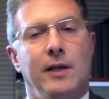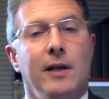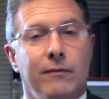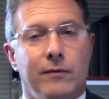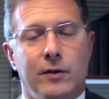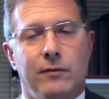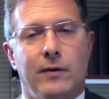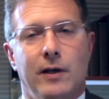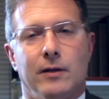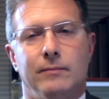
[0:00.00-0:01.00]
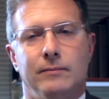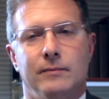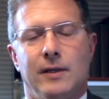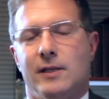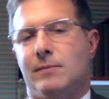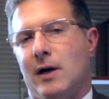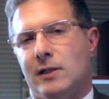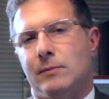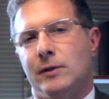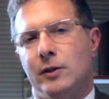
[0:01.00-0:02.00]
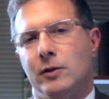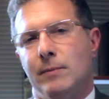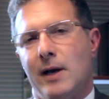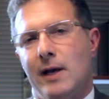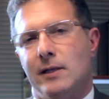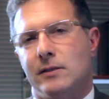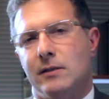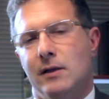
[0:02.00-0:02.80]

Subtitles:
if you fail. It's possible you could pass.